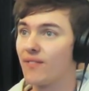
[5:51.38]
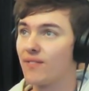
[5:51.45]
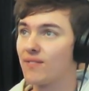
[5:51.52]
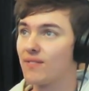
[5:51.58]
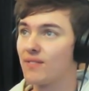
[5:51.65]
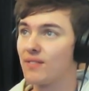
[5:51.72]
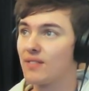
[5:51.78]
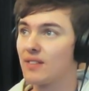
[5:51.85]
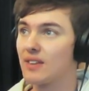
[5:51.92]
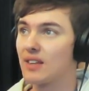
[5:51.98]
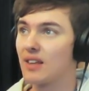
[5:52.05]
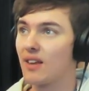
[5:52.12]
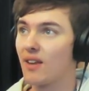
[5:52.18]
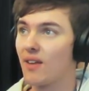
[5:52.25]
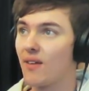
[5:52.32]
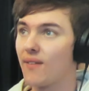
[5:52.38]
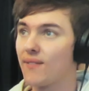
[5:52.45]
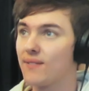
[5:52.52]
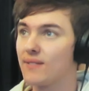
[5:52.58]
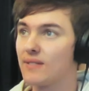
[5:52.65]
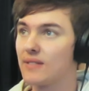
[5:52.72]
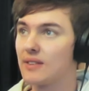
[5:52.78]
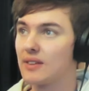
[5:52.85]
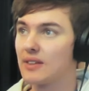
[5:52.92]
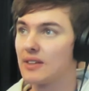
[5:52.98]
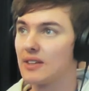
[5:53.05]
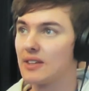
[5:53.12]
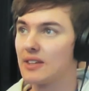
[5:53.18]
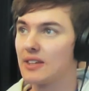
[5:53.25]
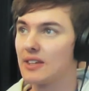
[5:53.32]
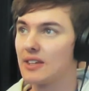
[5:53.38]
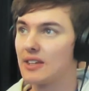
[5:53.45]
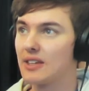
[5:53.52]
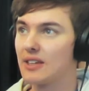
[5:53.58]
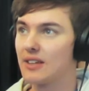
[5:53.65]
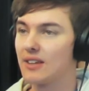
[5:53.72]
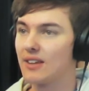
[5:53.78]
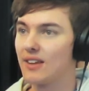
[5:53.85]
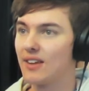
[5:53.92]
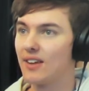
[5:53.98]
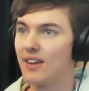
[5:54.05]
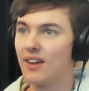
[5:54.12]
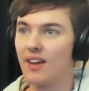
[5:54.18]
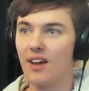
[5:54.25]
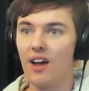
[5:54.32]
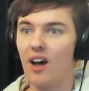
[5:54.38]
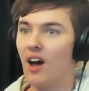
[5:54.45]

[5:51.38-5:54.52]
[no speech]